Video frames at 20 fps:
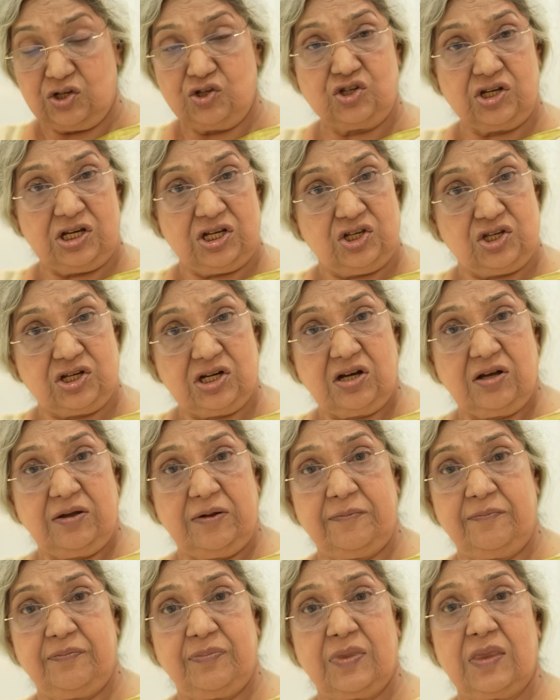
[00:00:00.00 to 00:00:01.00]
ginger
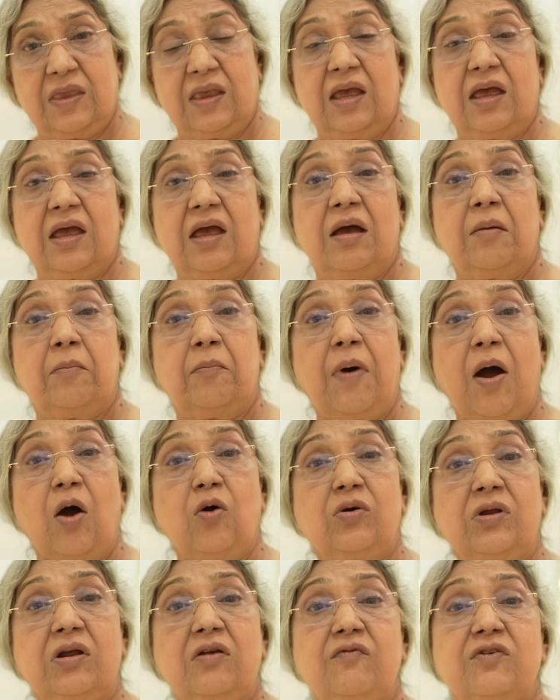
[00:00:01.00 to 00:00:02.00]

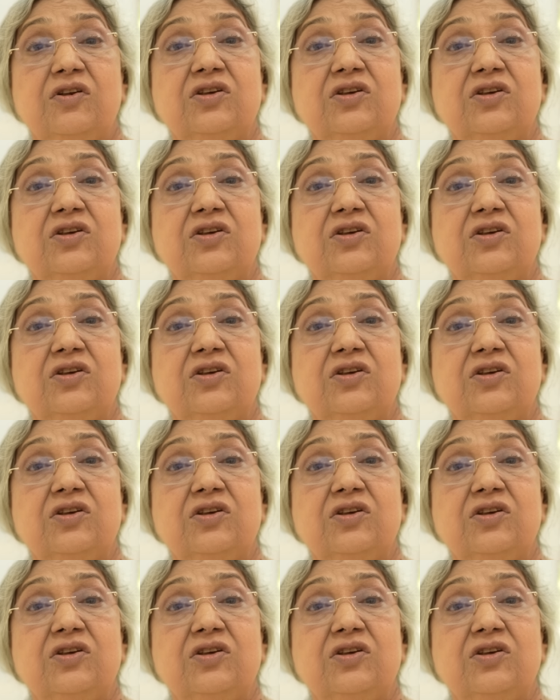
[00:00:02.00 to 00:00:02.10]
powder,